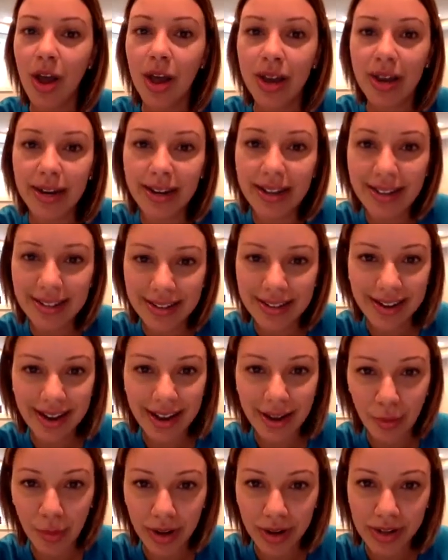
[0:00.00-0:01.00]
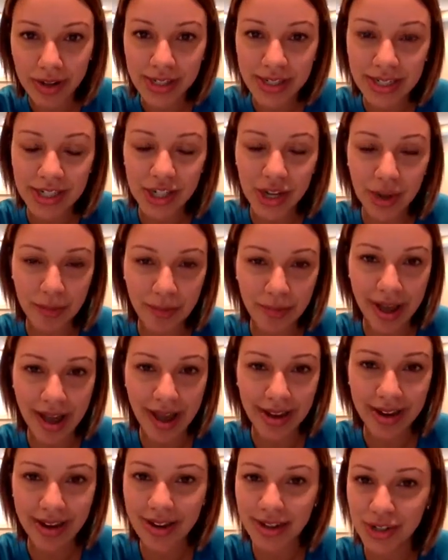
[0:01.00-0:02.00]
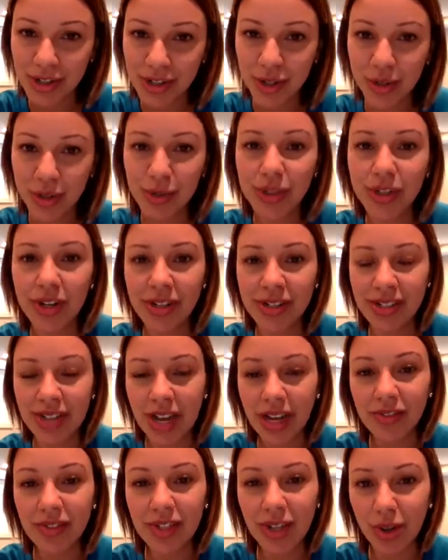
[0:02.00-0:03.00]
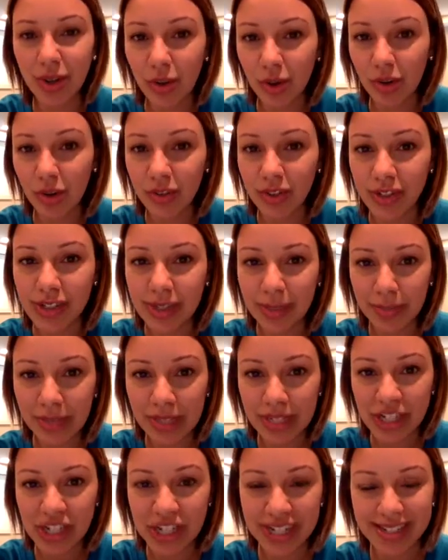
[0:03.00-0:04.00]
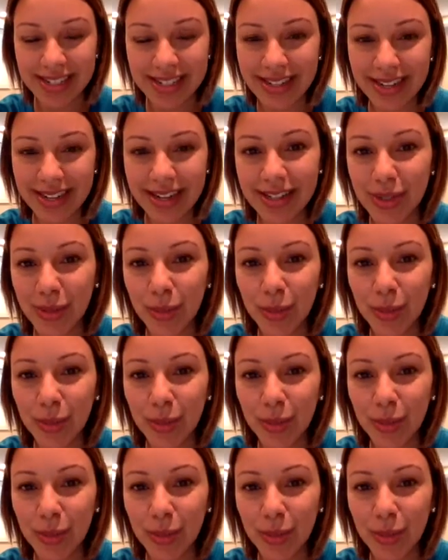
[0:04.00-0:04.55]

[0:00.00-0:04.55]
Janelle and I wanted to jump on and introduce ourselves and go over some logistics.